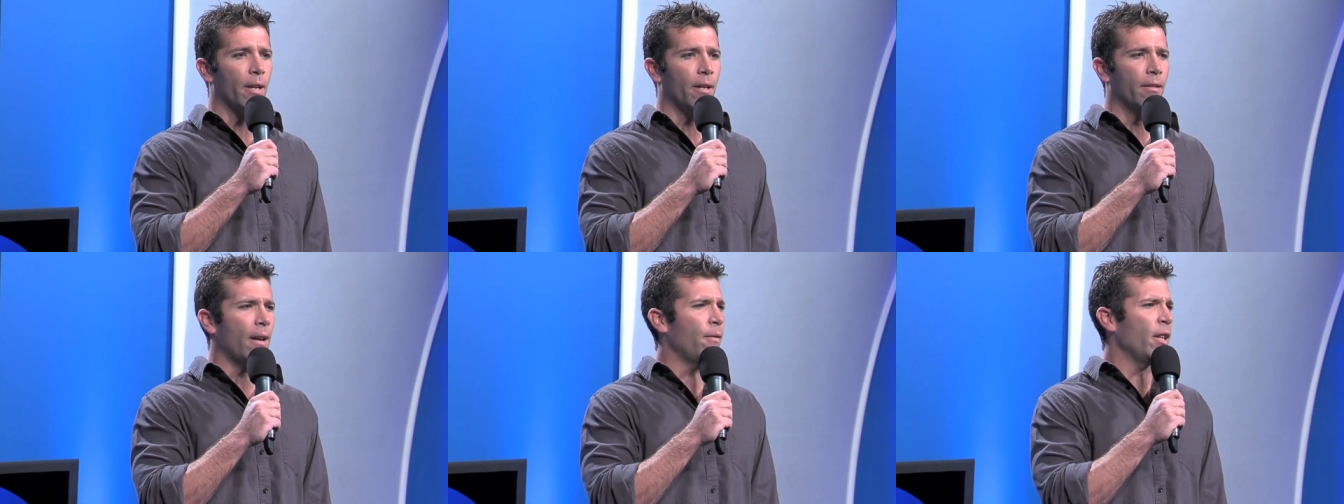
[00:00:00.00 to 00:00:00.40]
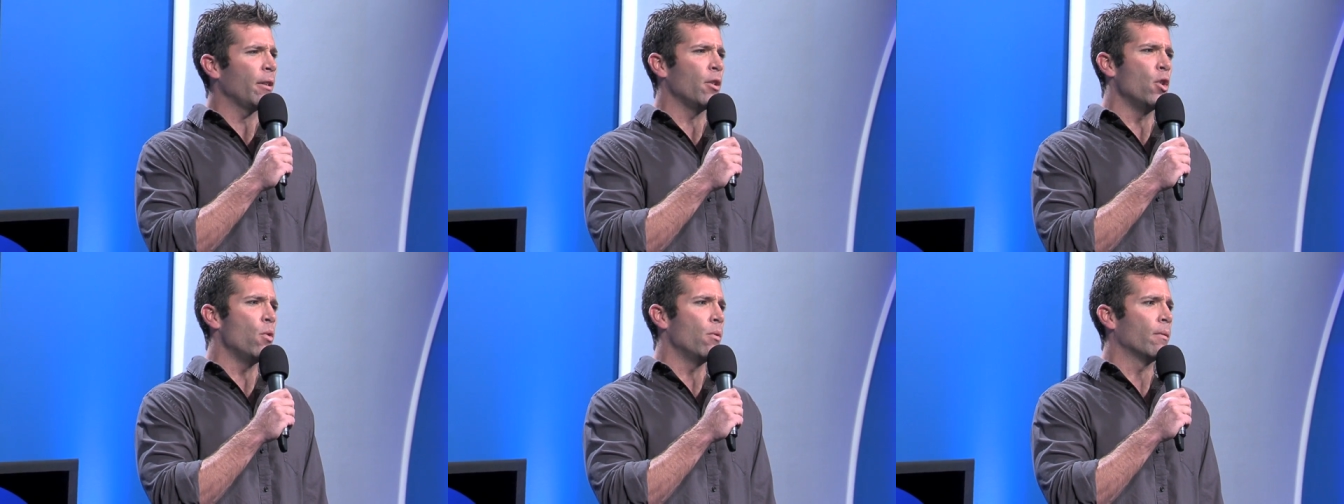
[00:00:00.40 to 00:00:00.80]
They,
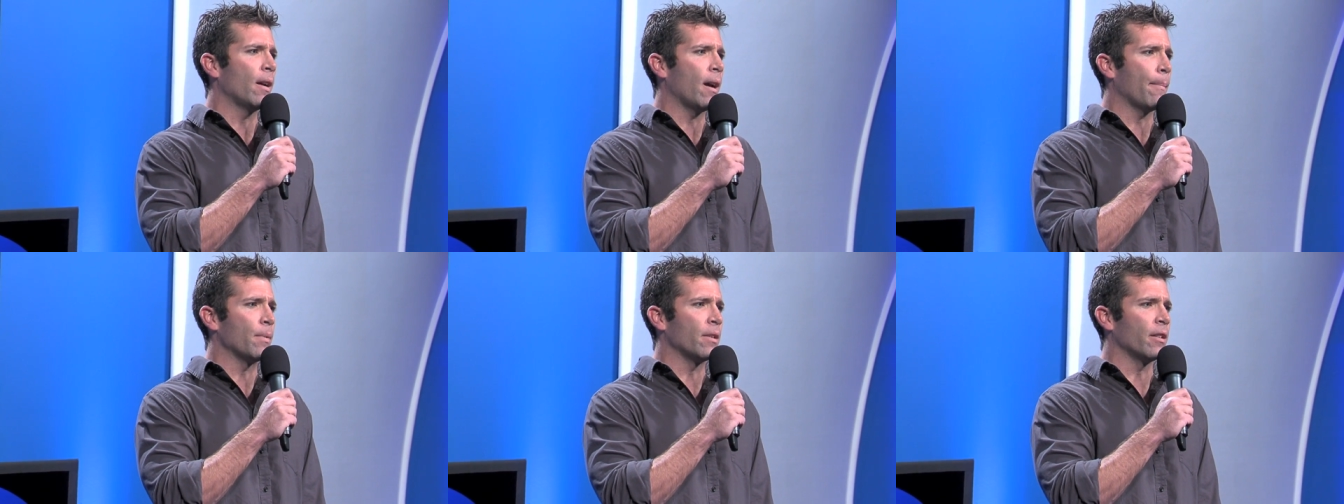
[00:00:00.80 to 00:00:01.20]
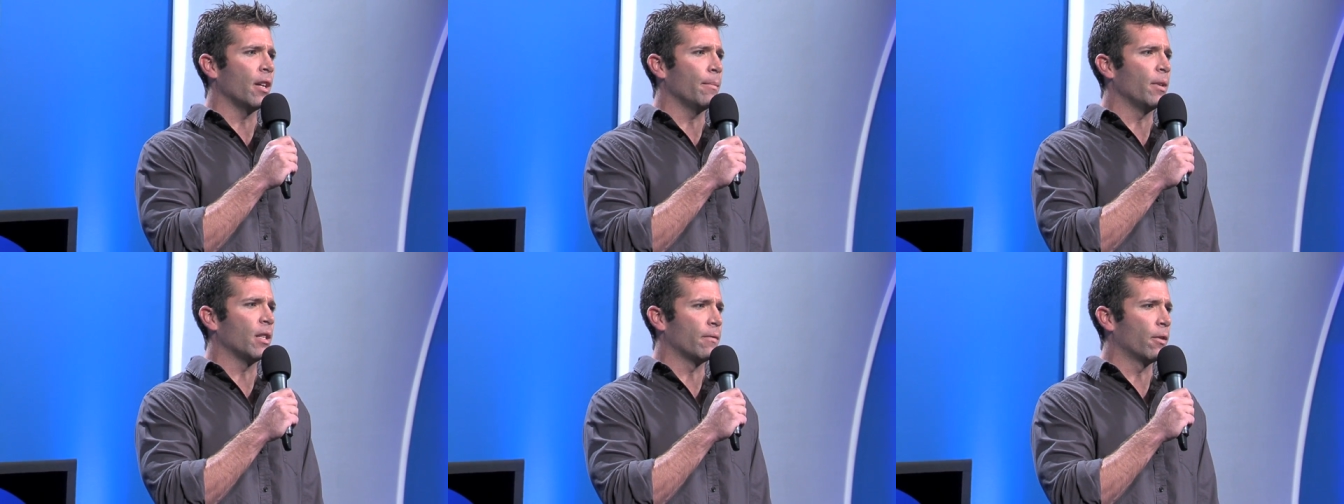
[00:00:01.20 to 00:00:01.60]
everything new happens to
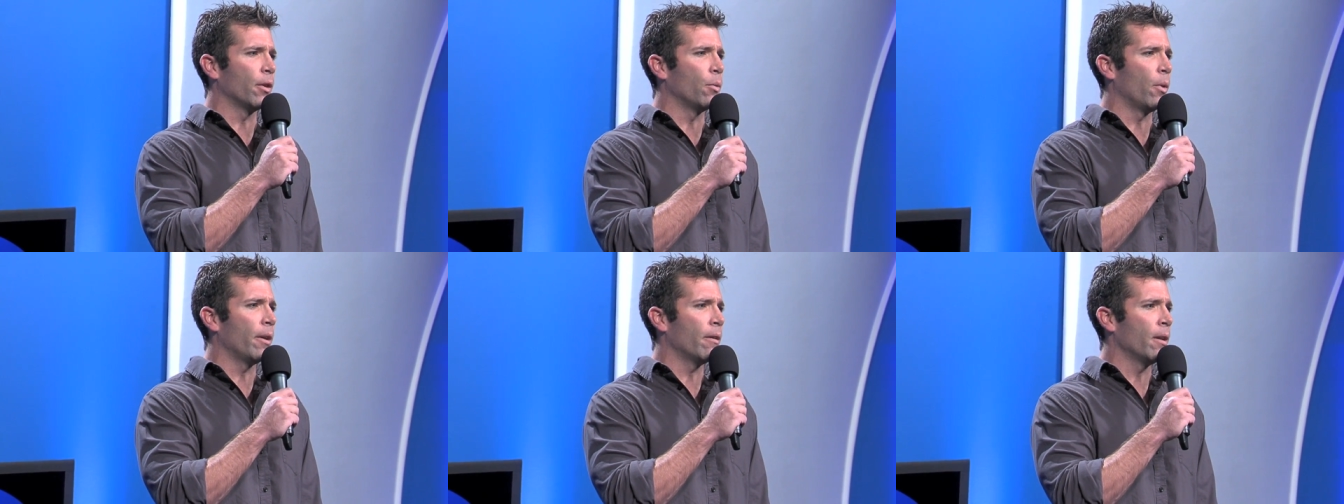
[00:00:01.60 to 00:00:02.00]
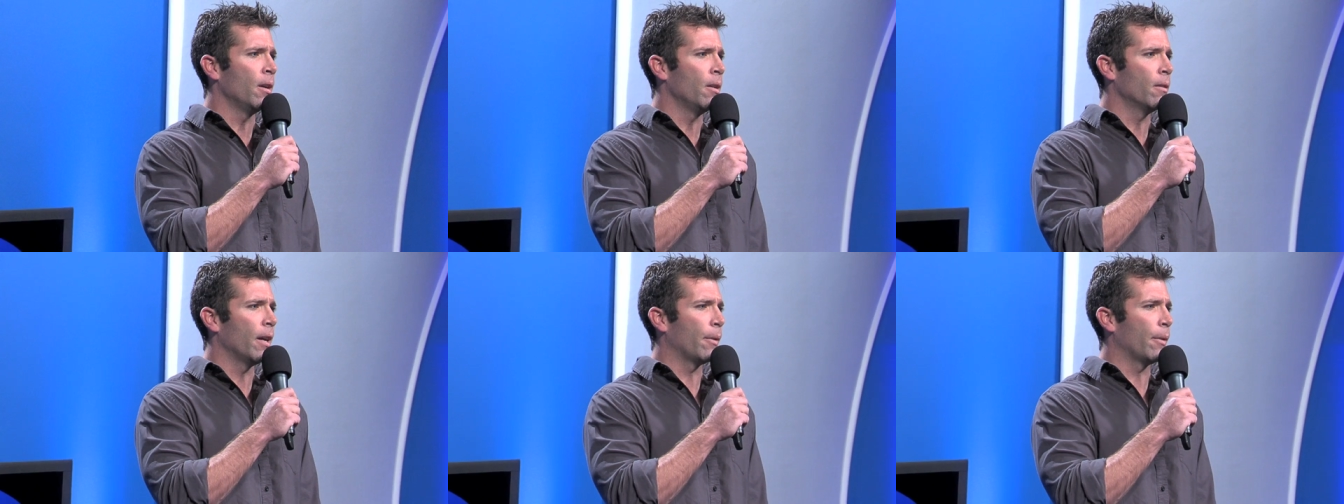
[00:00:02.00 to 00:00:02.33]
them, and it's very weird.